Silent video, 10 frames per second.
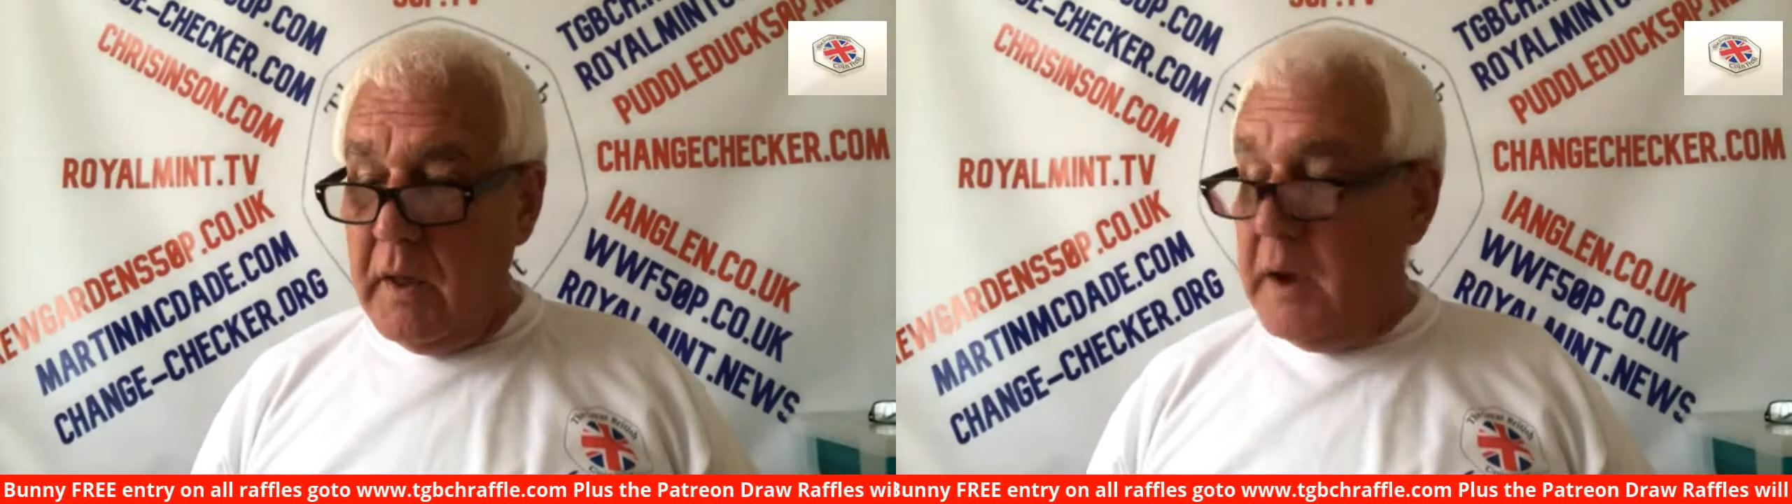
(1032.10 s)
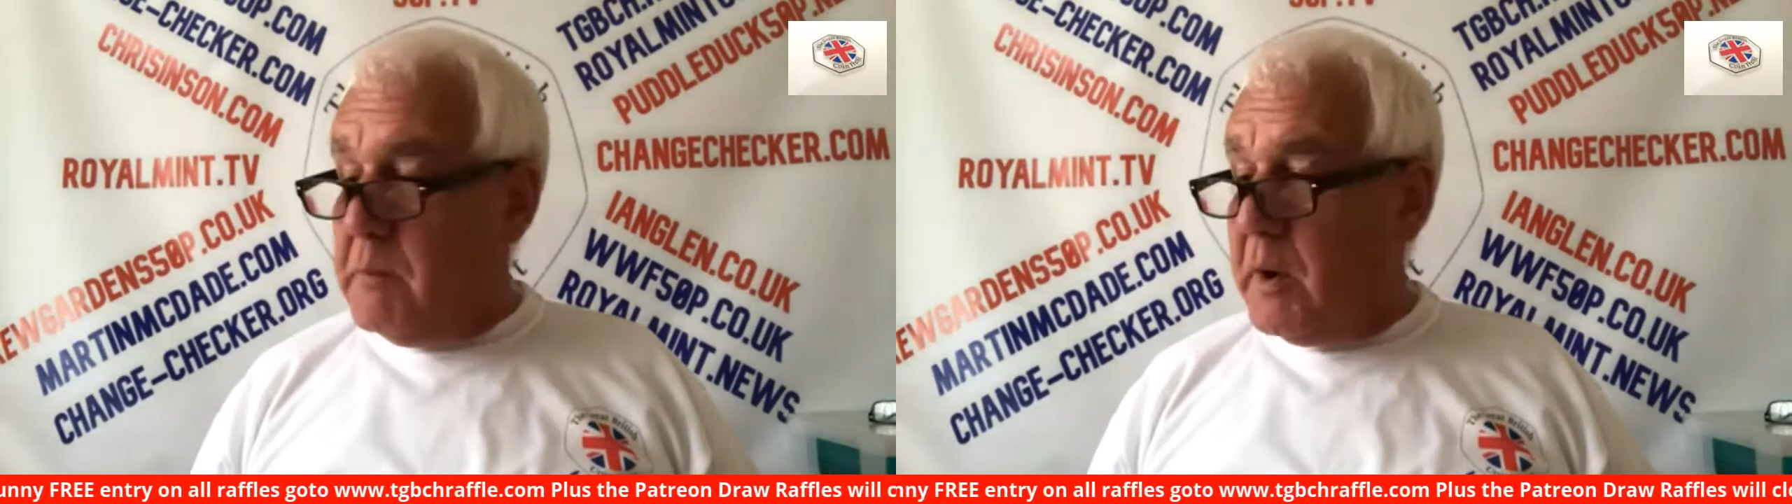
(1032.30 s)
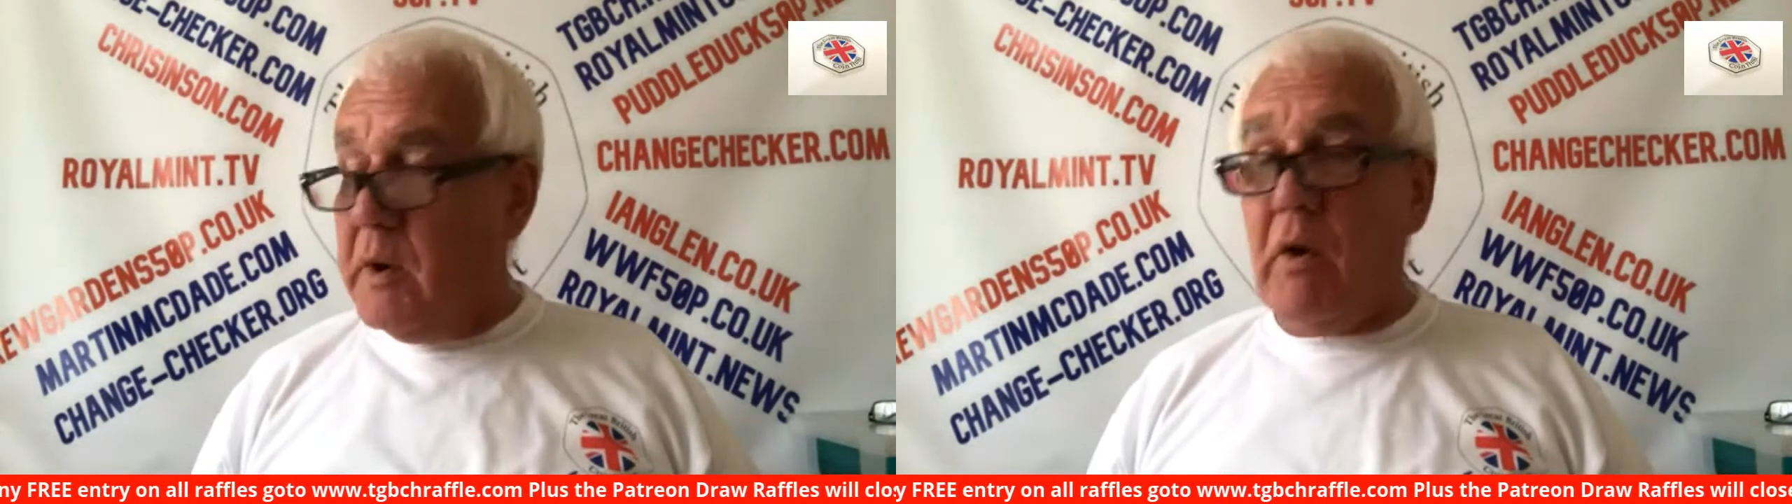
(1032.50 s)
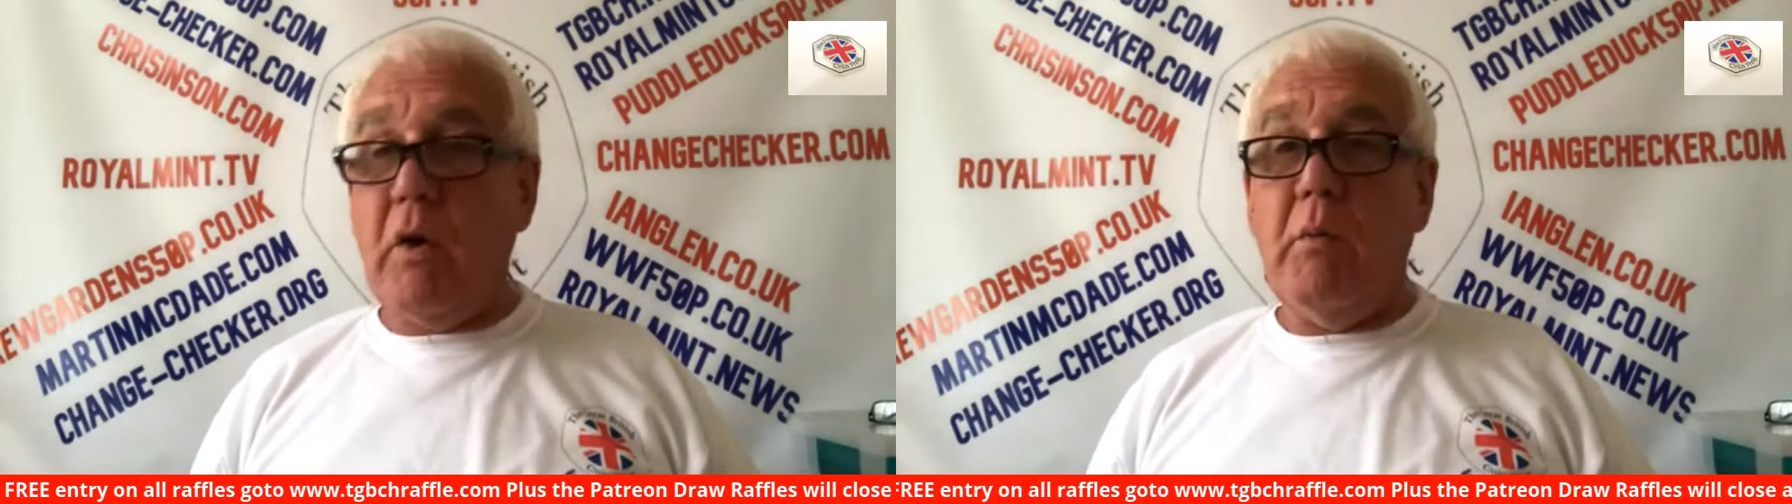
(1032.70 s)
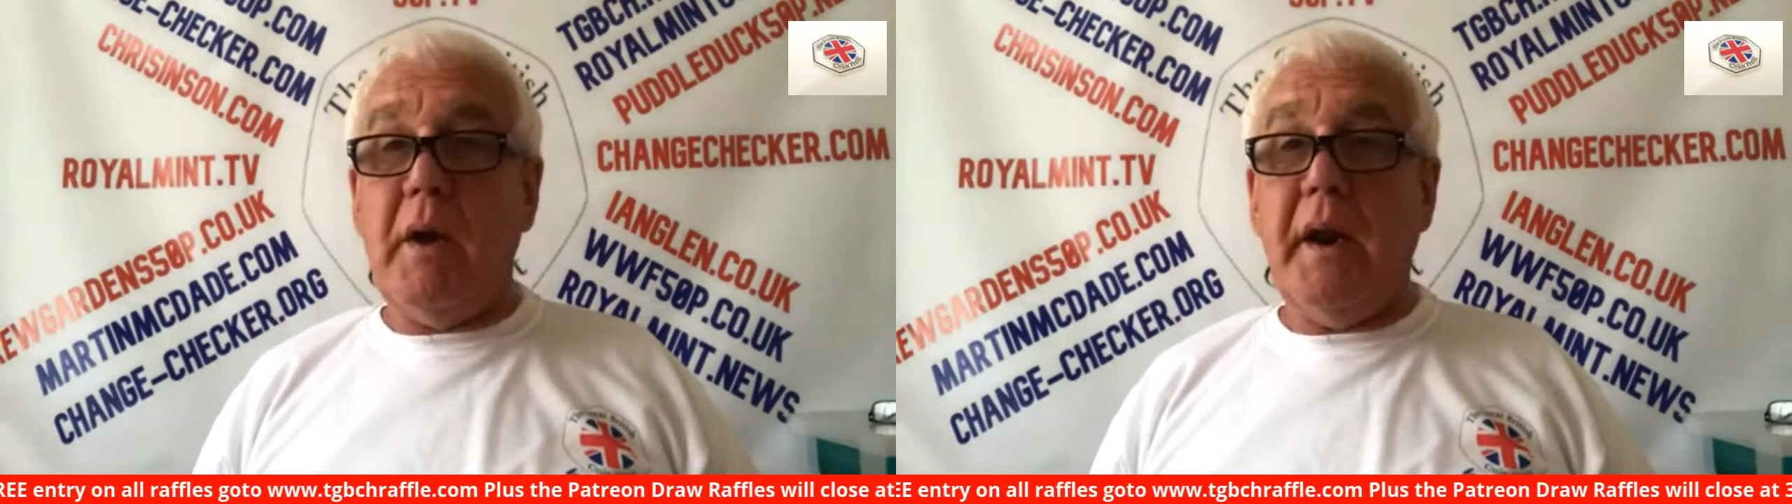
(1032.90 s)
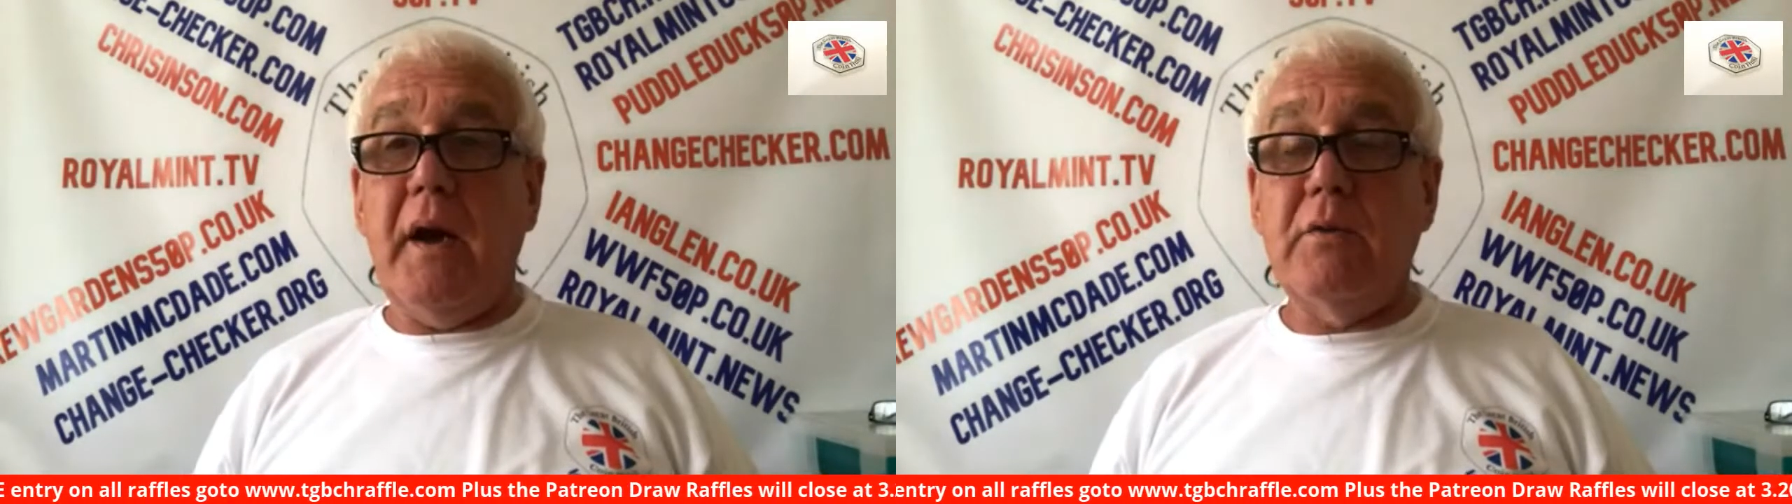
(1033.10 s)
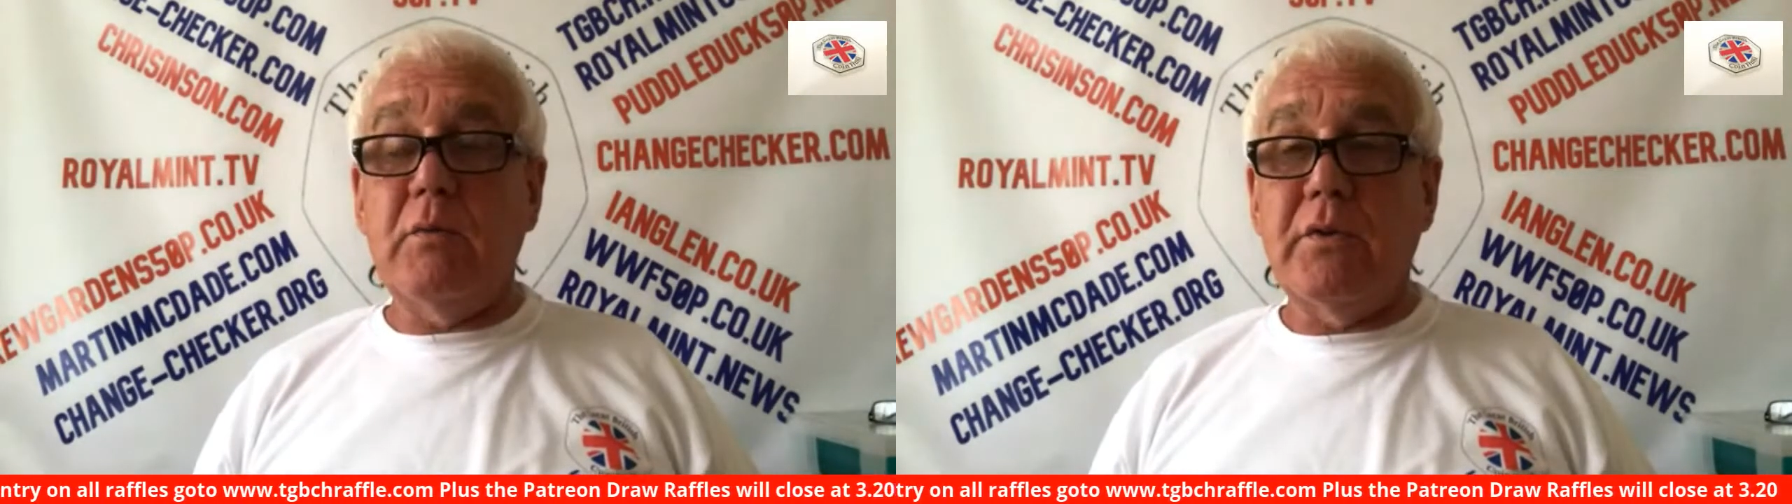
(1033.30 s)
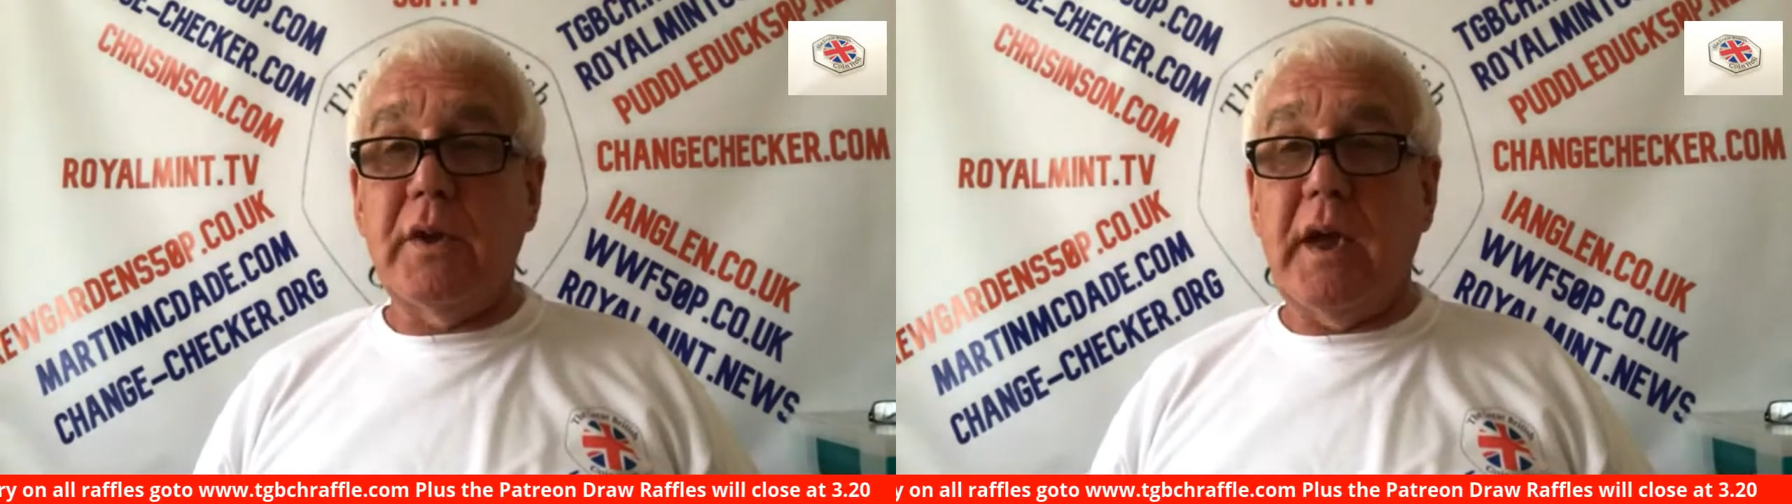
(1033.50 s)
Anybody not got one of those
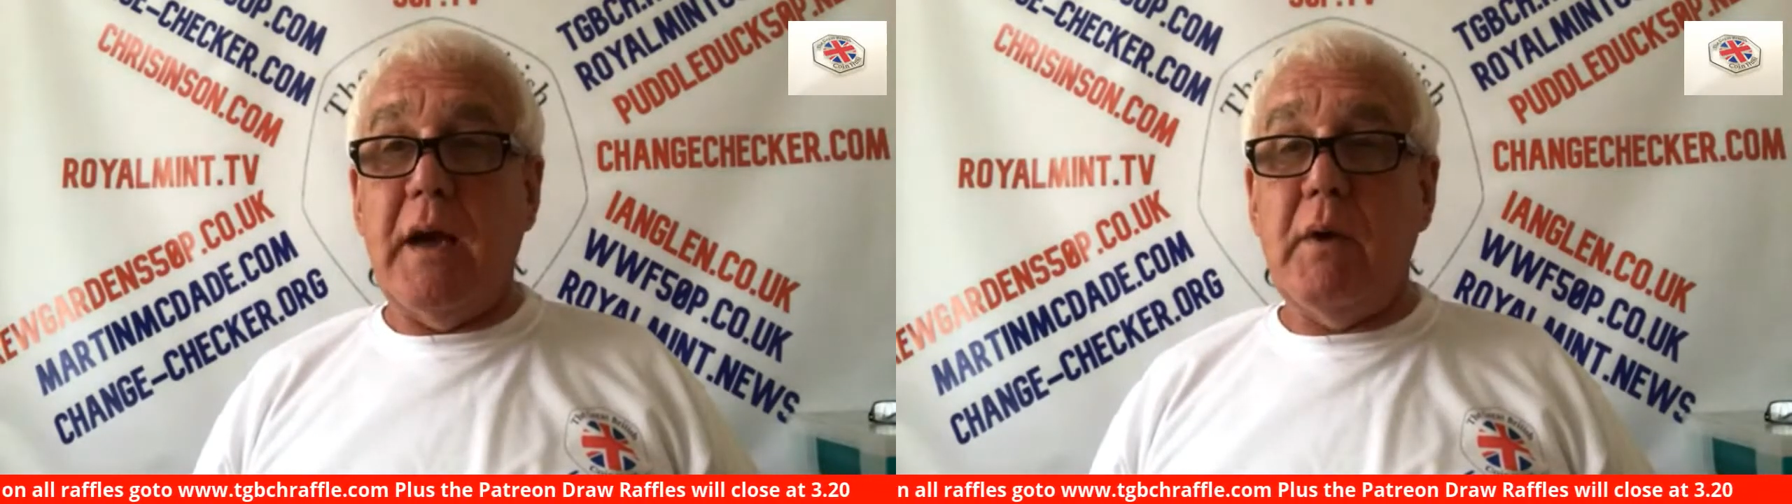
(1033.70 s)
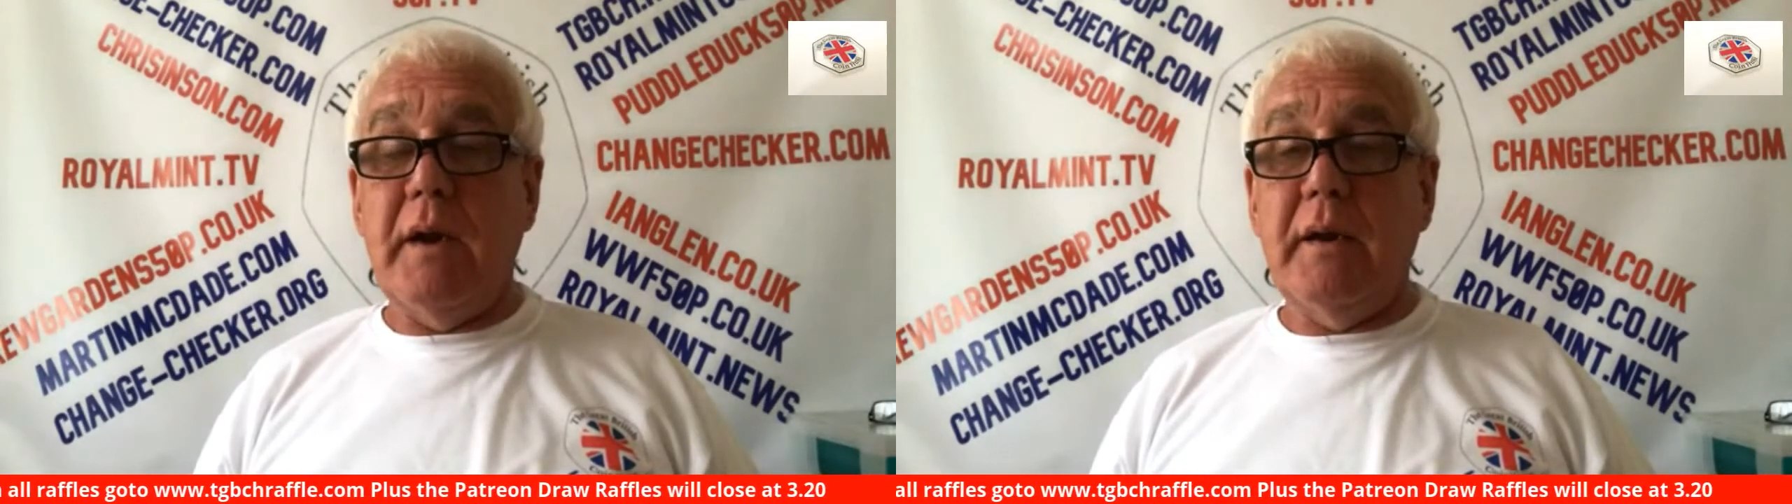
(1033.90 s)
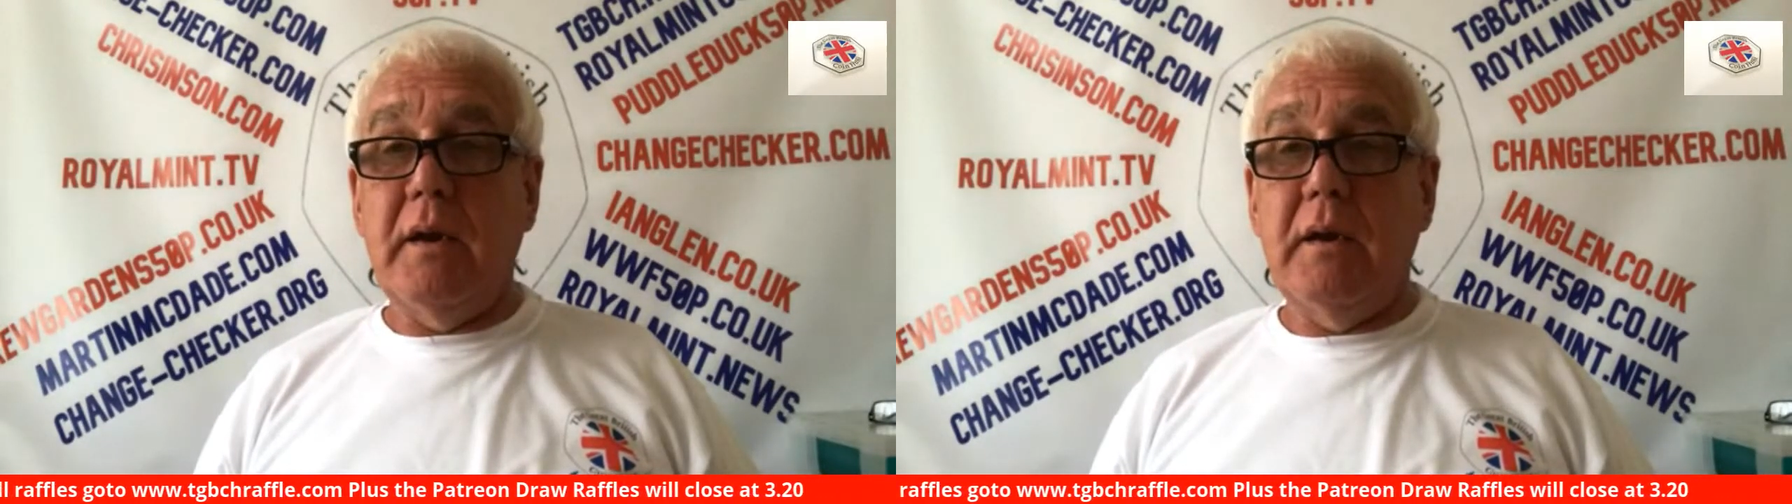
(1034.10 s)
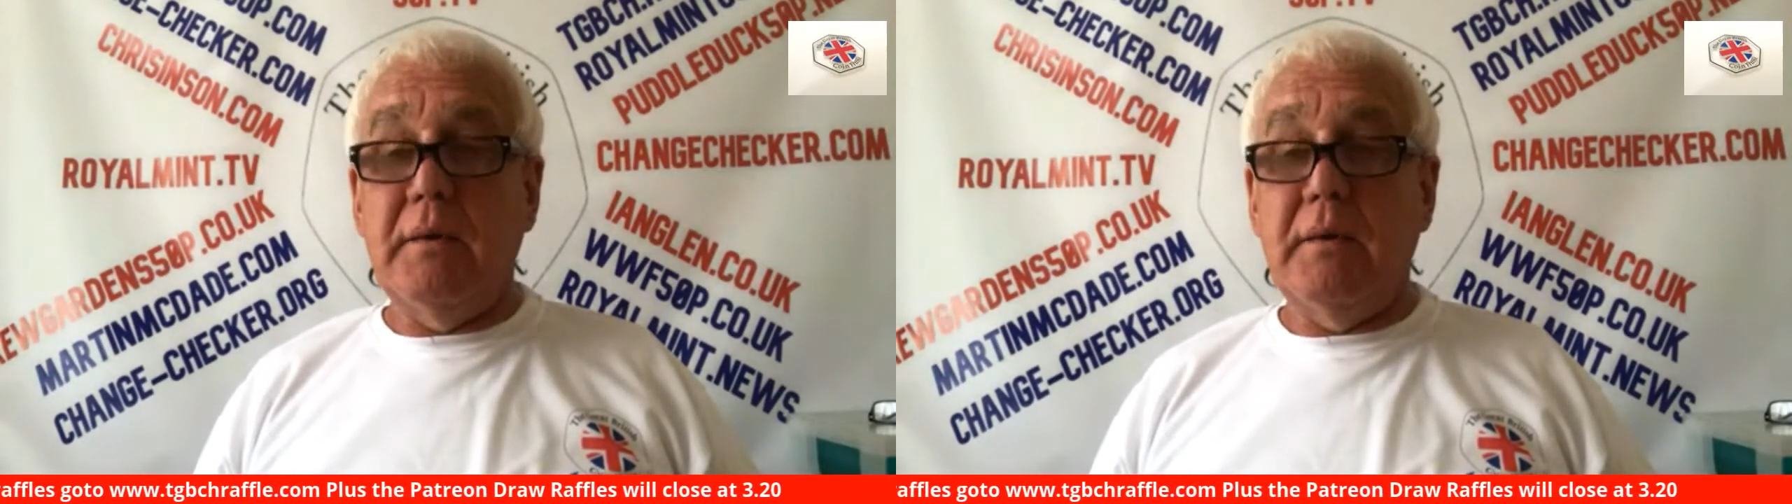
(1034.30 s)
wants to get one,